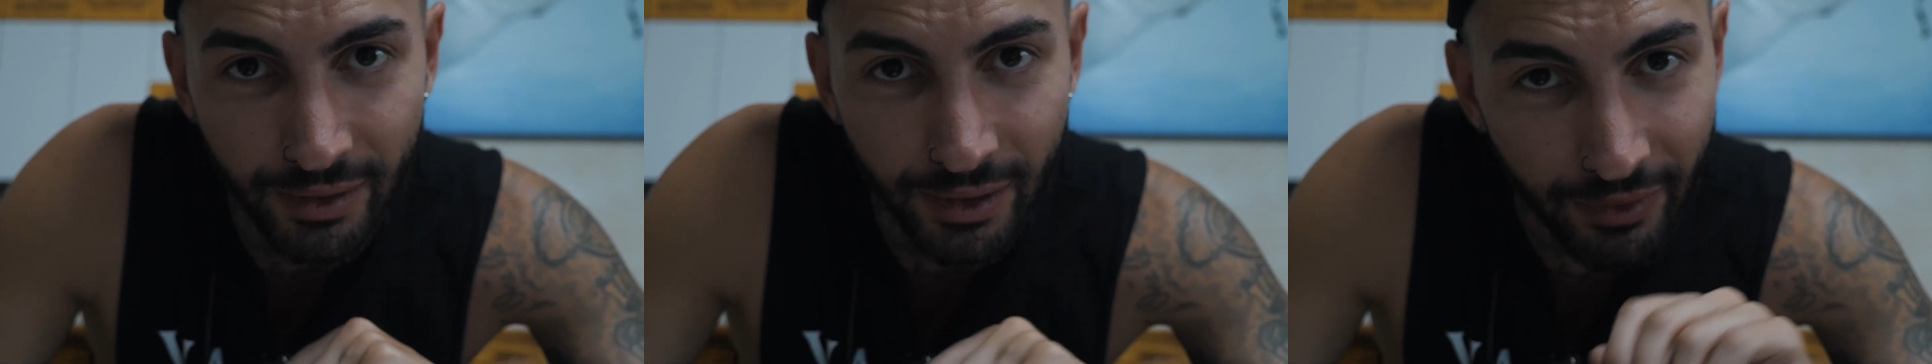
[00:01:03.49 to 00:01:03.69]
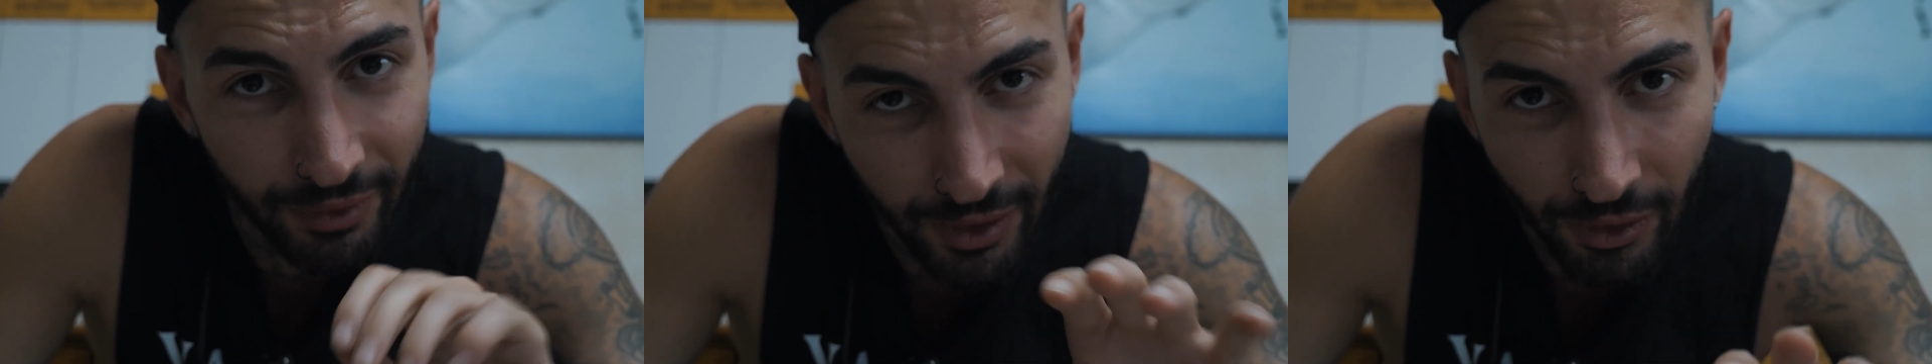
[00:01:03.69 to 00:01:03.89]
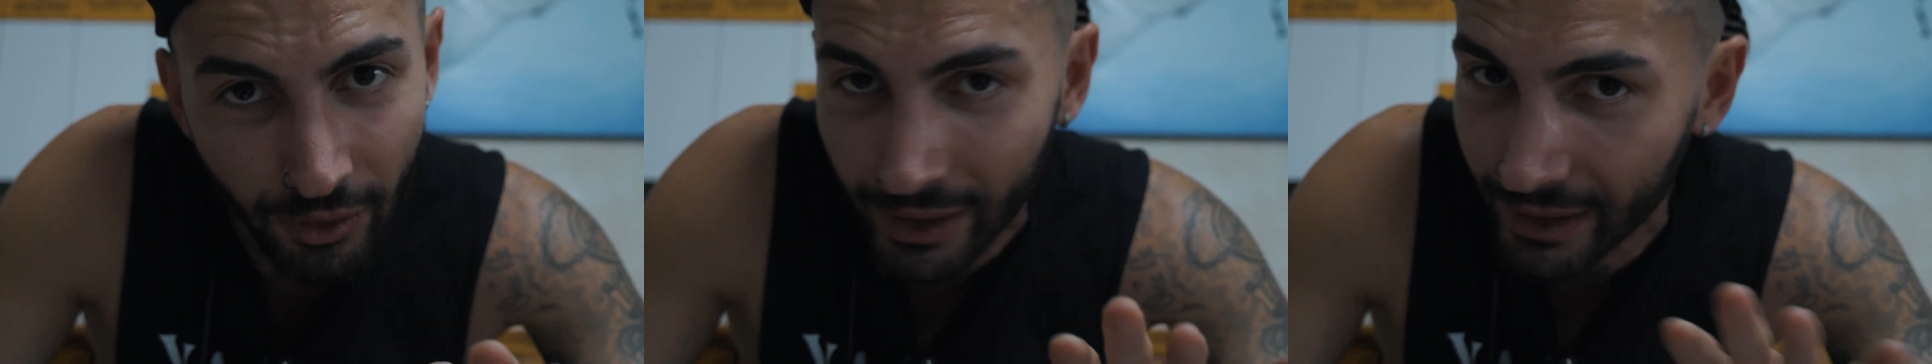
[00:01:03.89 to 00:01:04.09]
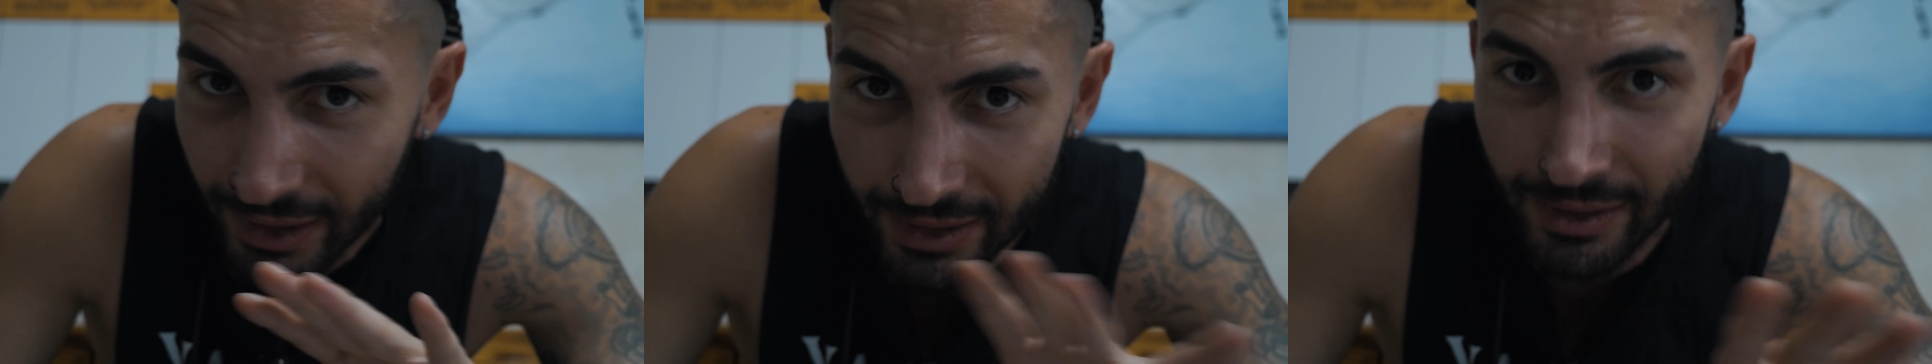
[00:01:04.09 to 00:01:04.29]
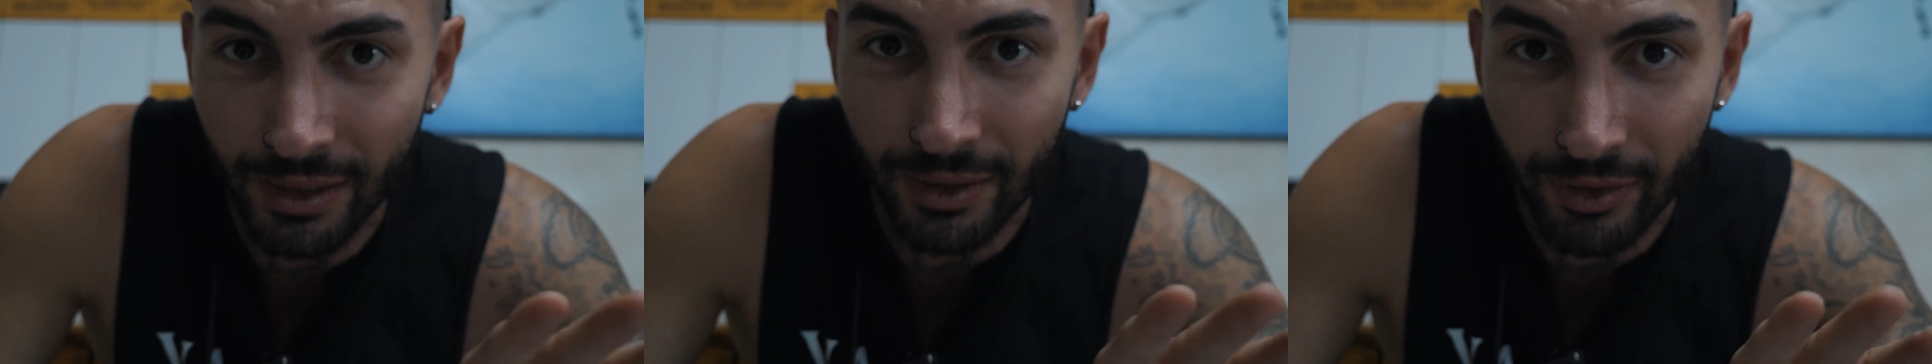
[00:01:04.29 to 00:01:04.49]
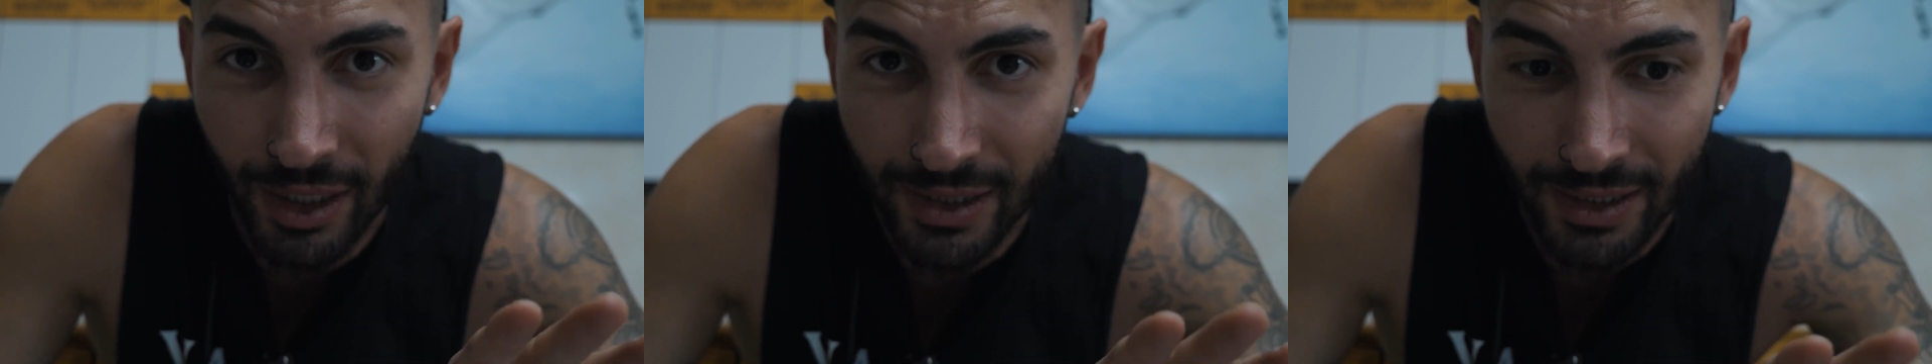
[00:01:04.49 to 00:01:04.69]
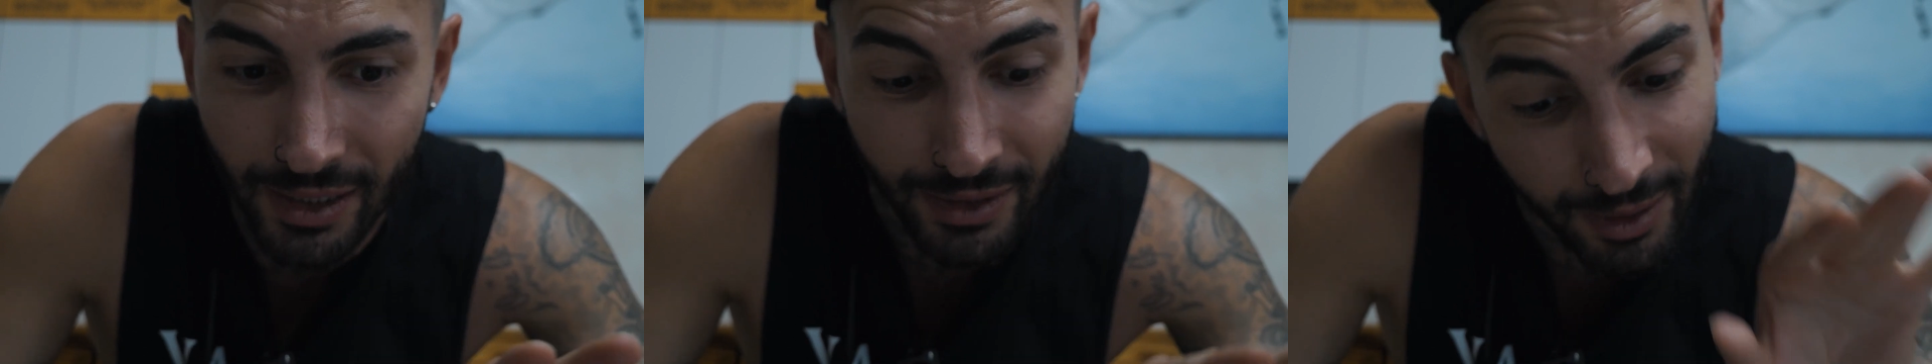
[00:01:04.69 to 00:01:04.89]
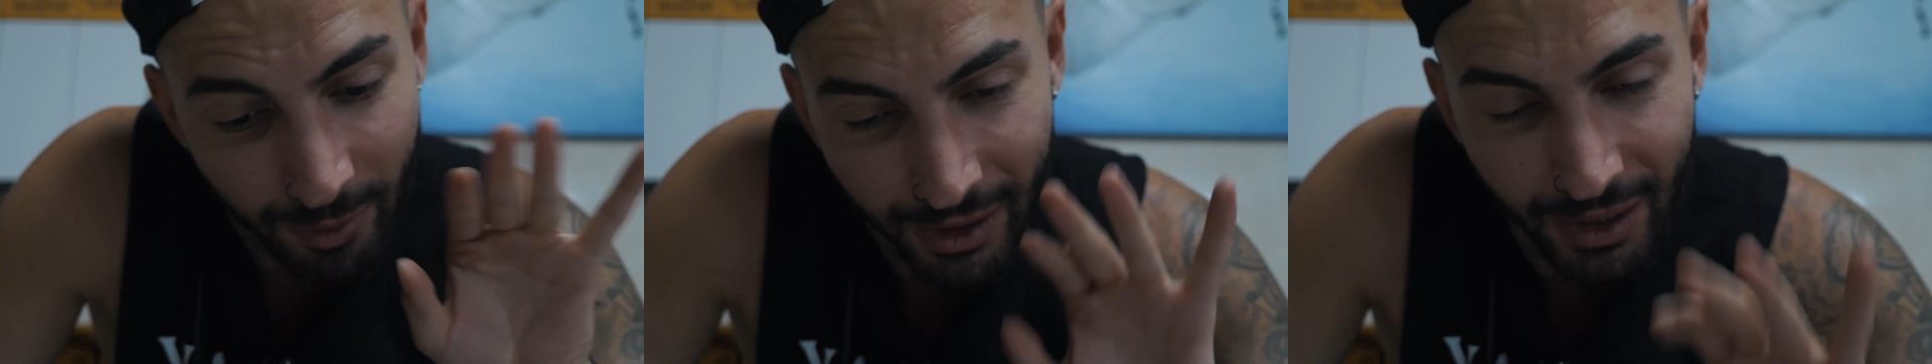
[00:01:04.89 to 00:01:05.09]
Even though I didn't study for
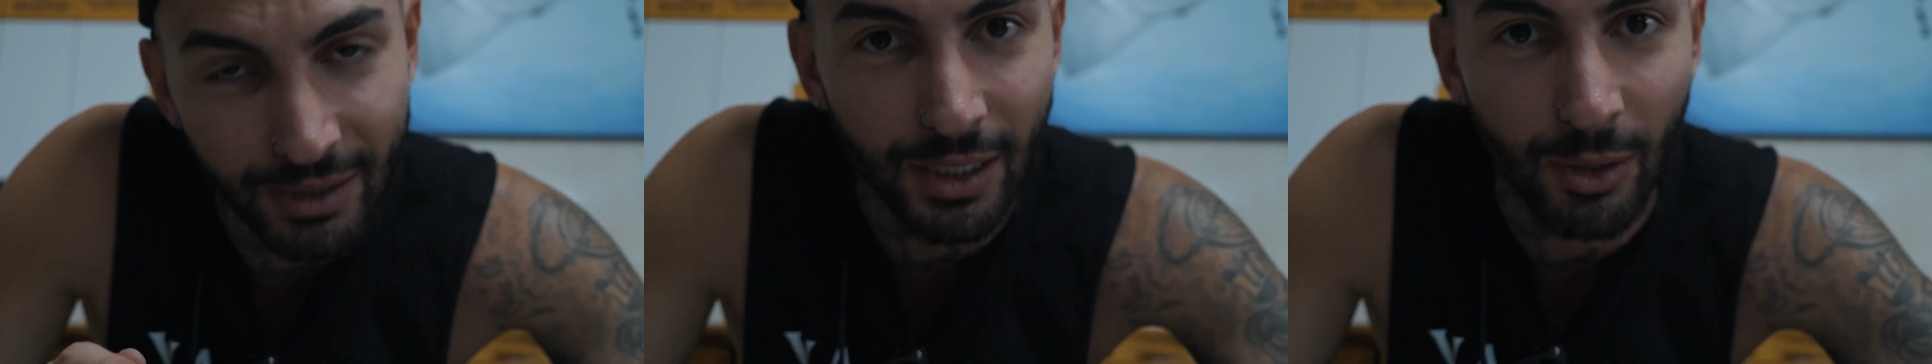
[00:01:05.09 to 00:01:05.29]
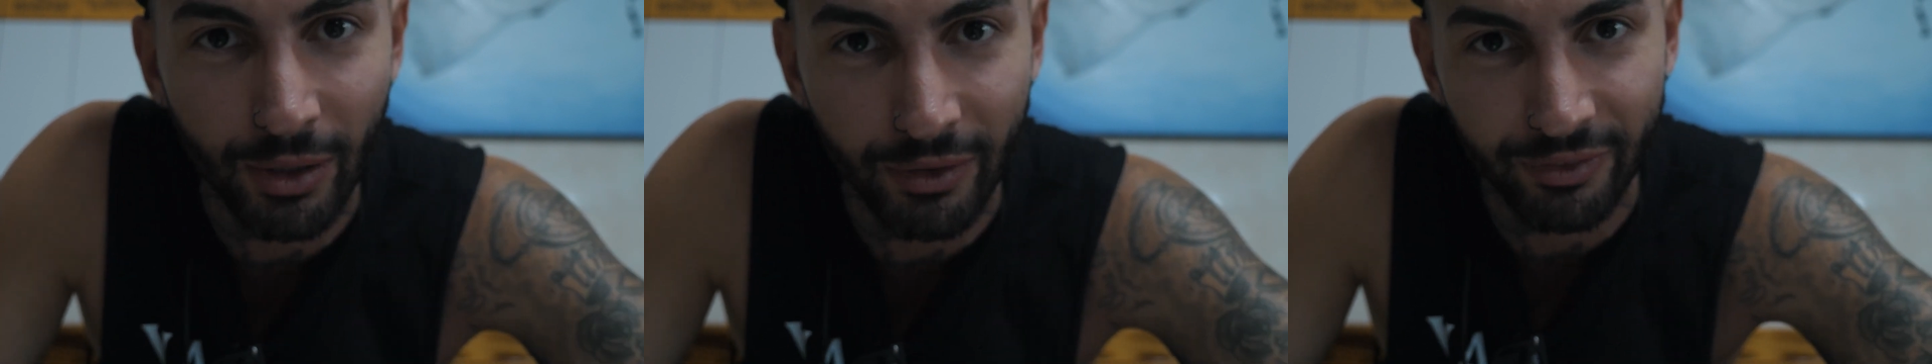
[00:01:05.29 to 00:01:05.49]
SAT, but that's how I